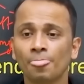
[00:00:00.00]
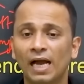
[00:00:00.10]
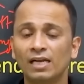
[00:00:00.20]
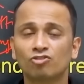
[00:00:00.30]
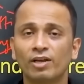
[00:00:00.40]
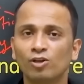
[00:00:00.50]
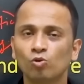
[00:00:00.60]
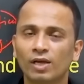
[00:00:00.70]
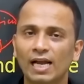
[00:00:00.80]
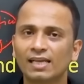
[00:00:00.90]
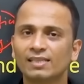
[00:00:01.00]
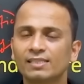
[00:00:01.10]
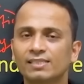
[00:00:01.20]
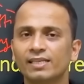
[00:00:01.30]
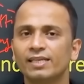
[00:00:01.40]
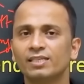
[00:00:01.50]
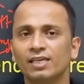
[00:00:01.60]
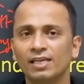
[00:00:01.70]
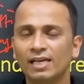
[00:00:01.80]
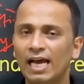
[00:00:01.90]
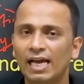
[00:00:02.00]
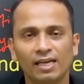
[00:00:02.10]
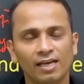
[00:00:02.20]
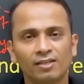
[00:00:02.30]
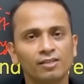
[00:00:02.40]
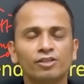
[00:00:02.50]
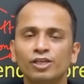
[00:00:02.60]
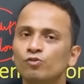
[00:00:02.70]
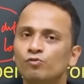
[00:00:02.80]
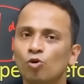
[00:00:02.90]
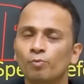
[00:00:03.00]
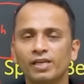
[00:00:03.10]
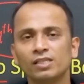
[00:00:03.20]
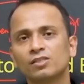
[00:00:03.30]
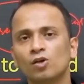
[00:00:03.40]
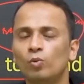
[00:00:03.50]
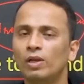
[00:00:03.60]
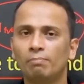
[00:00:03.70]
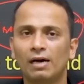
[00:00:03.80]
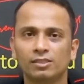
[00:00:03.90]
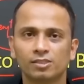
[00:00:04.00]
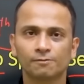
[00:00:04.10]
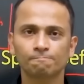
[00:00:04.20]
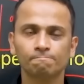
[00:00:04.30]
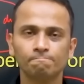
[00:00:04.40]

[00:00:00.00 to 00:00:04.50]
I'll try to crack this set, and another 3 to 4 minutes will pass.